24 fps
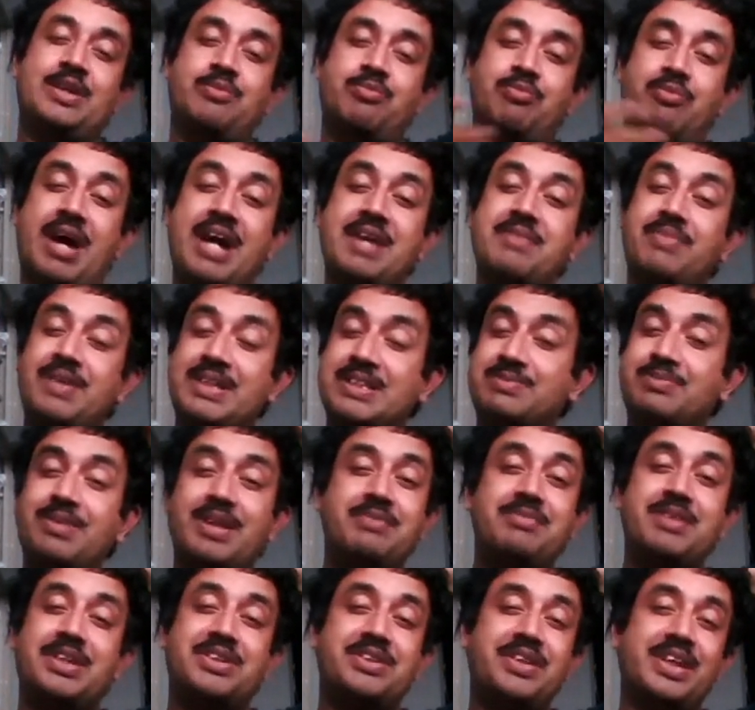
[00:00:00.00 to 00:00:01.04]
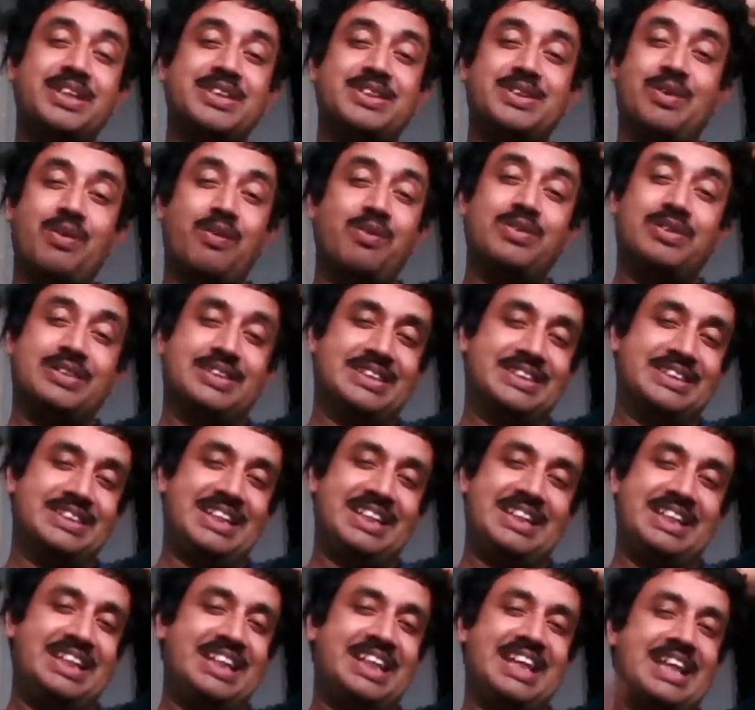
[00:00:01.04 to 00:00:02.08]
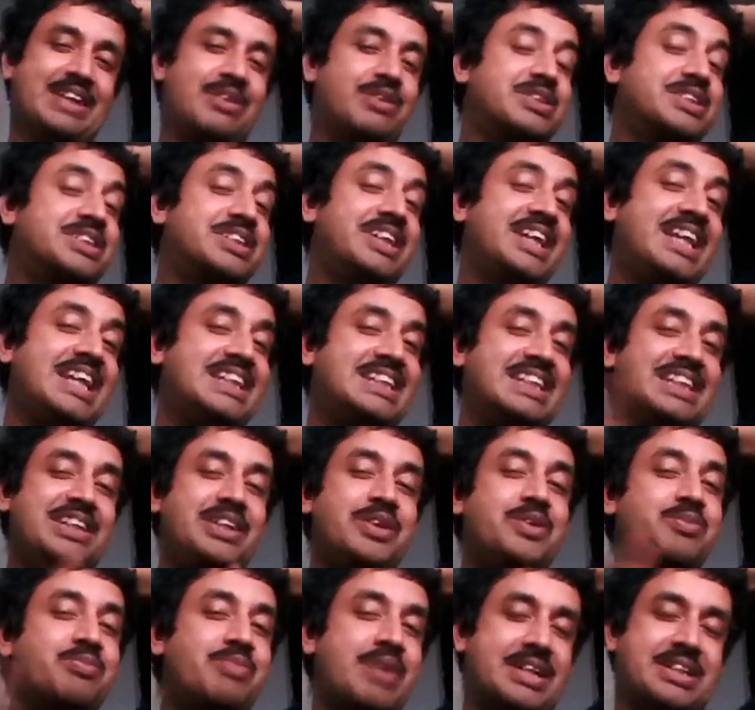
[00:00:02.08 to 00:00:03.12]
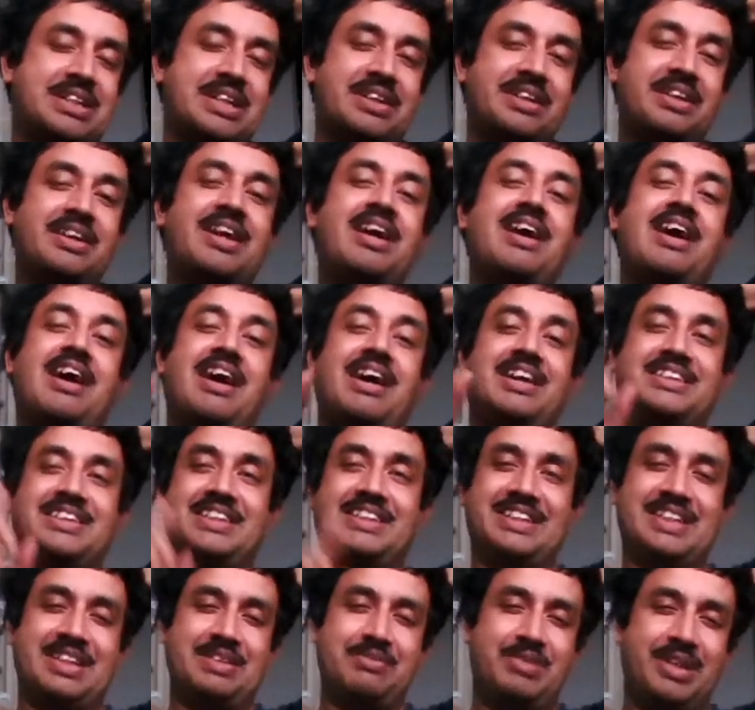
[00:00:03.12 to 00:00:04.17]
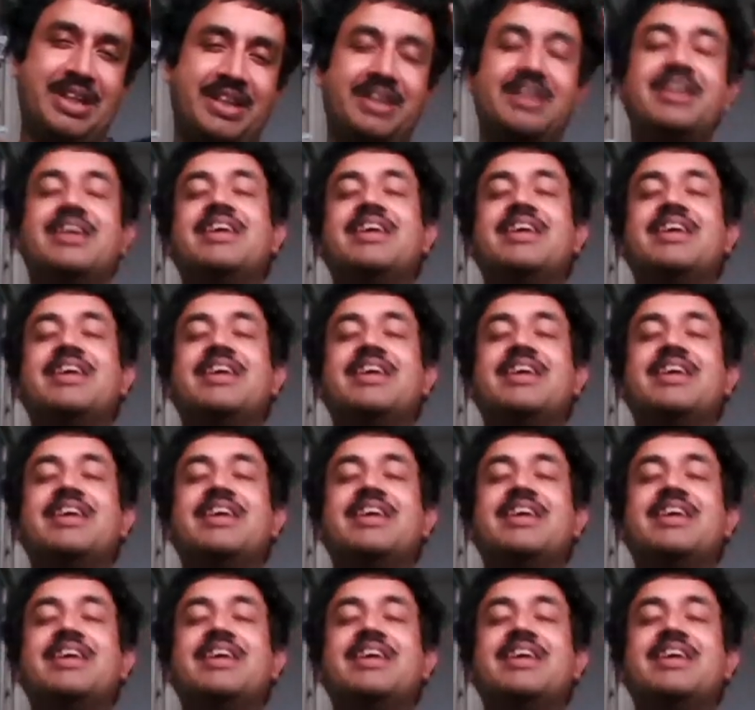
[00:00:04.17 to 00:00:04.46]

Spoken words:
my phase prime metric knows that he cannot create a new pattern other than me.